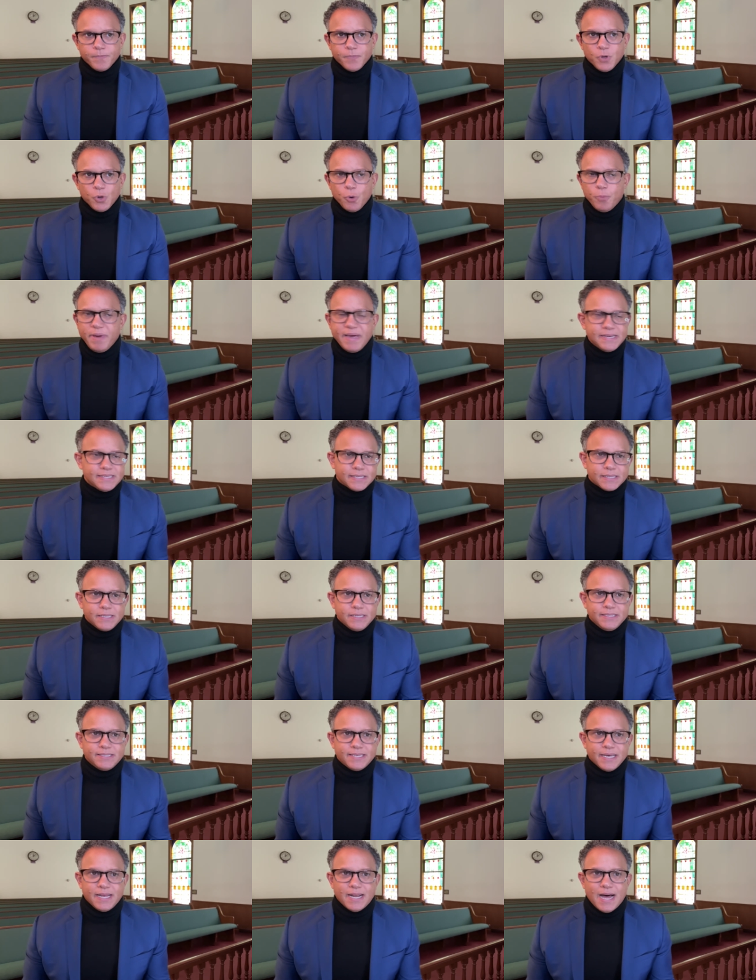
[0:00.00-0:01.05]
who basically
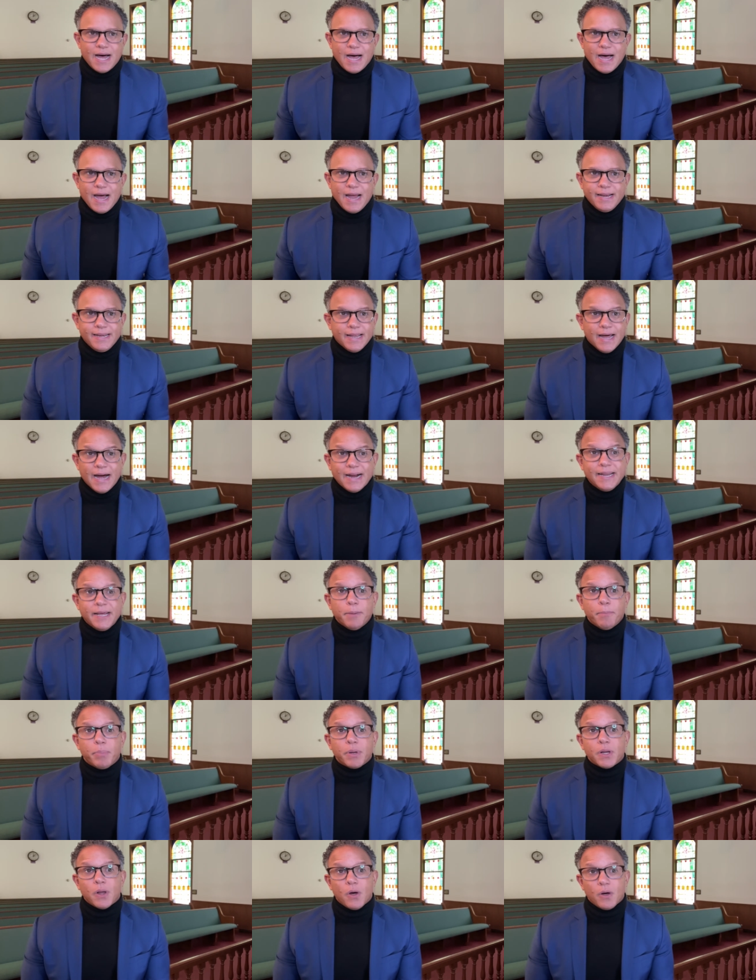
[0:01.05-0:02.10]
said I, I, I didn't
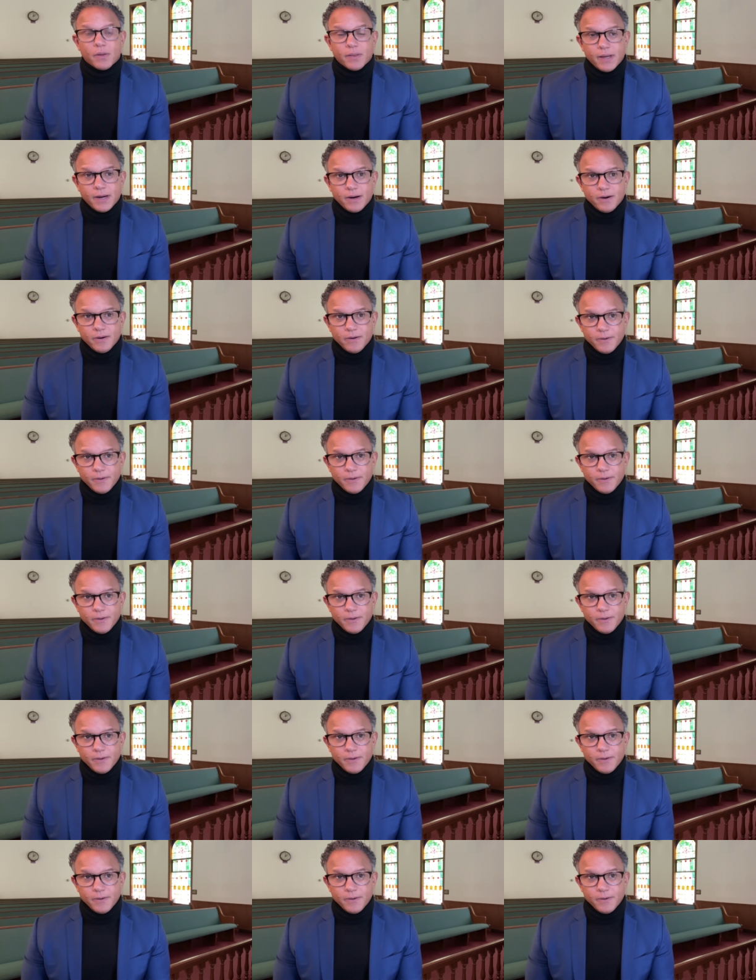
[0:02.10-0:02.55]
belong there.